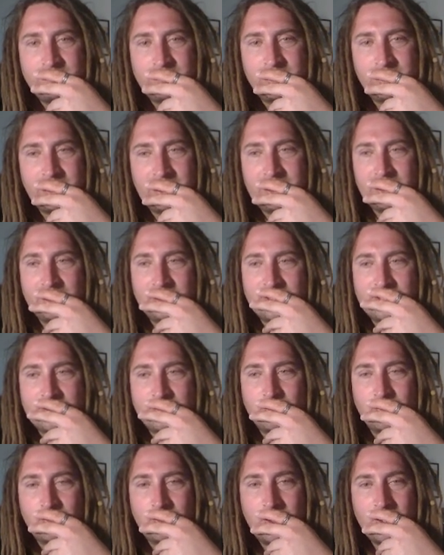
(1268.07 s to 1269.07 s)
Link
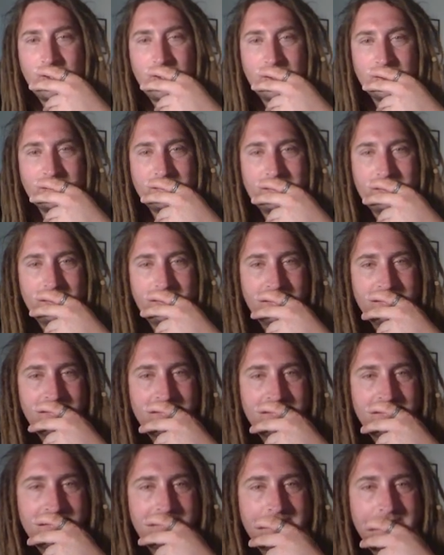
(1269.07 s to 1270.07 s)
getting wrecked.
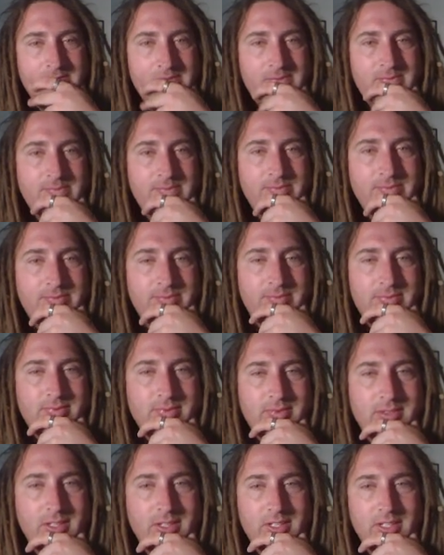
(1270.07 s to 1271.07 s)

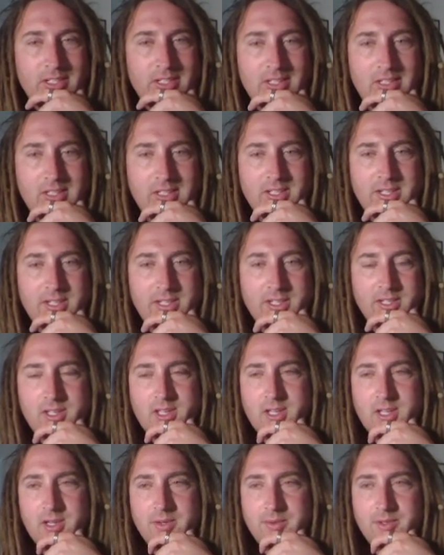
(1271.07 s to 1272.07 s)
Look at Link.
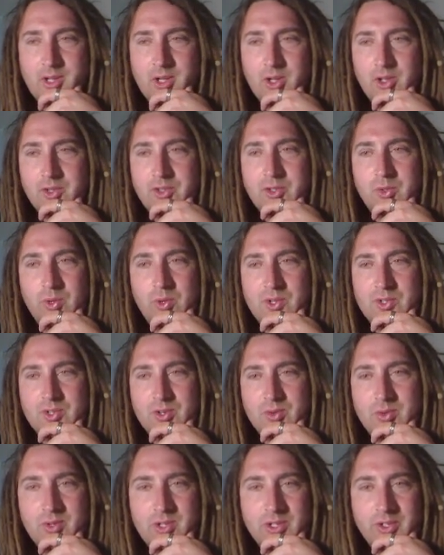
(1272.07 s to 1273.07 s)
The altcoins
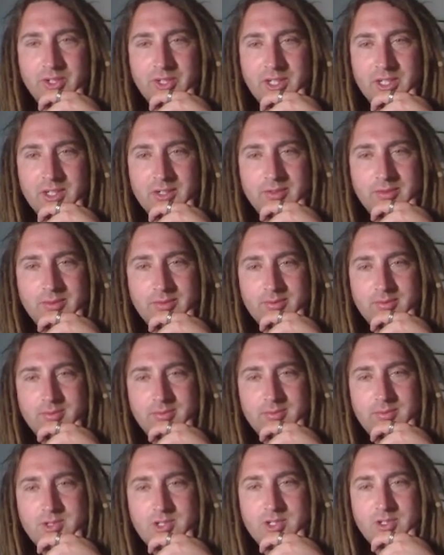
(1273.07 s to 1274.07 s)
are really getting
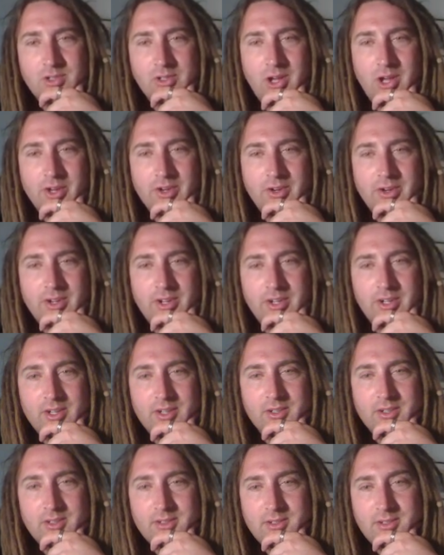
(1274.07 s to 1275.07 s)
slaughtered
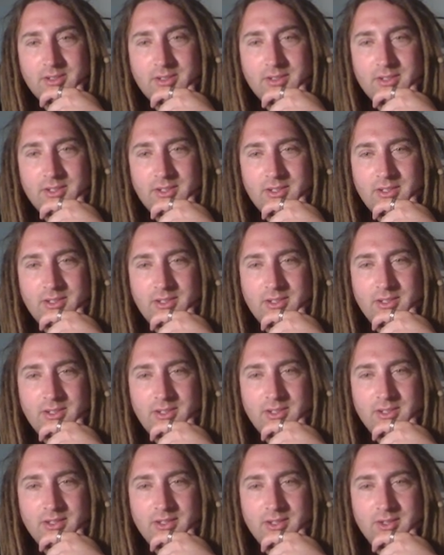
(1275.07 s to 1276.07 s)
here.
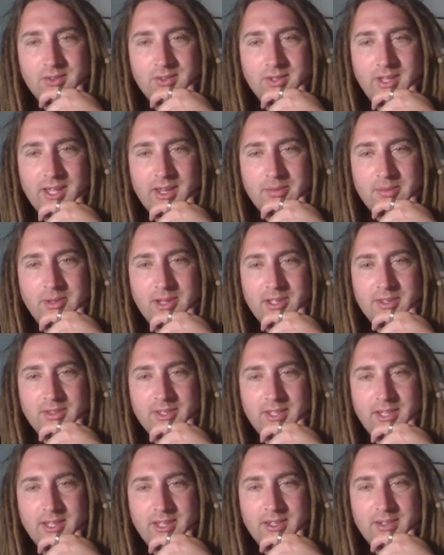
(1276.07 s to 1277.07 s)
No doubt about
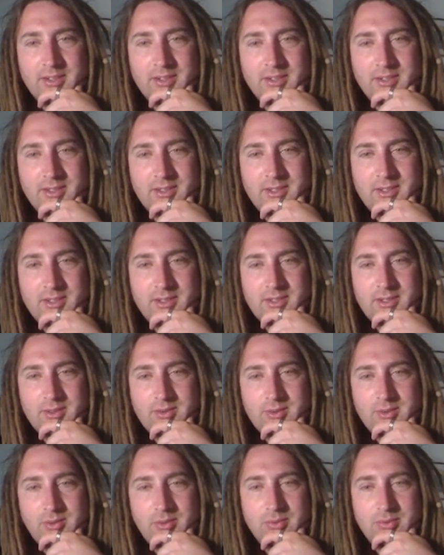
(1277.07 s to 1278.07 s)
that.
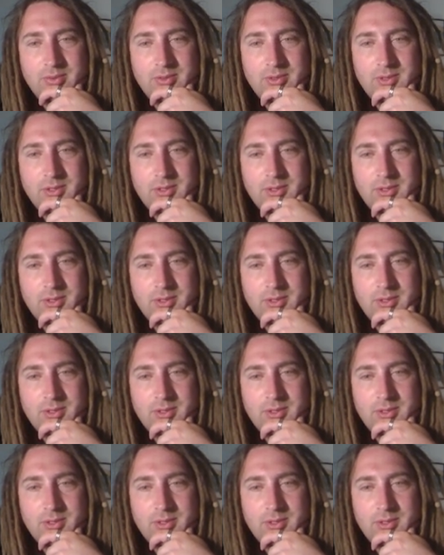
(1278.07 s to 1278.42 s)
Oof.